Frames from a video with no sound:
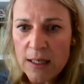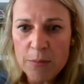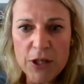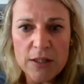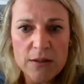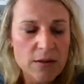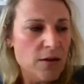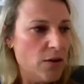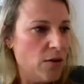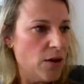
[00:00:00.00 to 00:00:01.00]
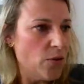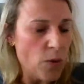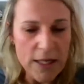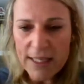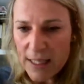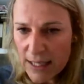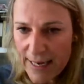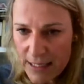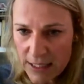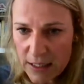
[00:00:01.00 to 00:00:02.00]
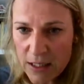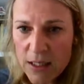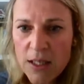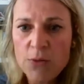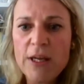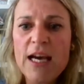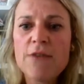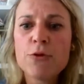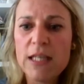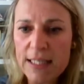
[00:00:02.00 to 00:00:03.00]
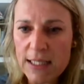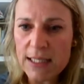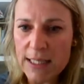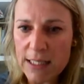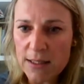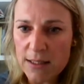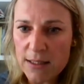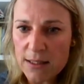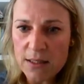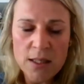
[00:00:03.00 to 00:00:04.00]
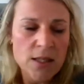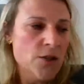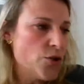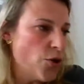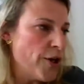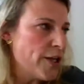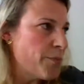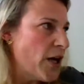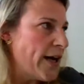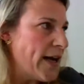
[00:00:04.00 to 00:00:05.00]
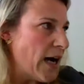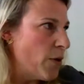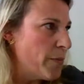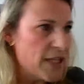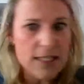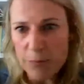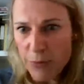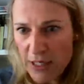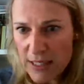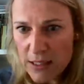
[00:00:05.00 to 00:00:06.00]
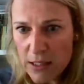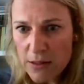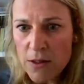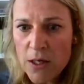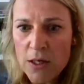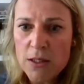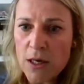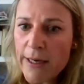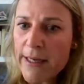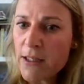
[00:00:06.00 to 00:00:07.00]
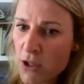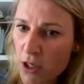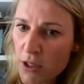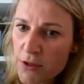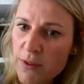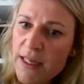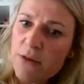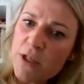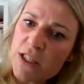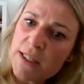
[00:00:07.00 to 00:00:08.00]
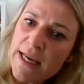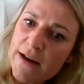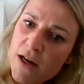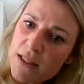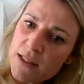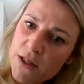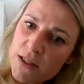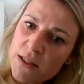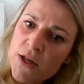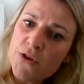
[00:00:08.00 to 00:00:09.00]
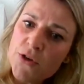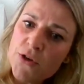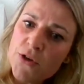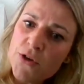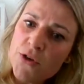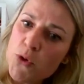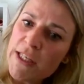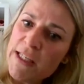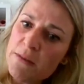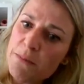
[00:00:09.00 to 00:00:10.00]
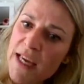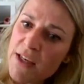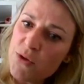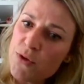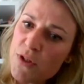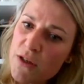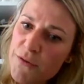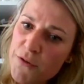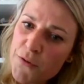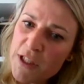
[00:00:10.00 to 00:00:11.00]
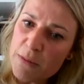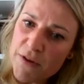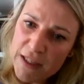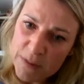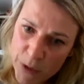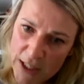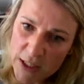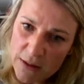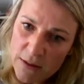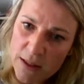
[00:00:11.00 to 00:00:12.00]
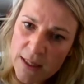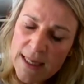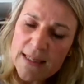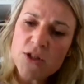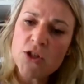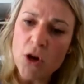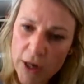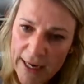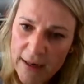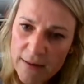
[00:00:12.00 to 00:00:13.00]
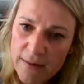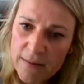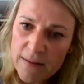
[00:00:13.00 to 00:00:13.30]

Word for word: But one year later, we have religious leaders joined by our minister president signing a charter which they ask us not to fully make use of the freedom of expression. It's shocking.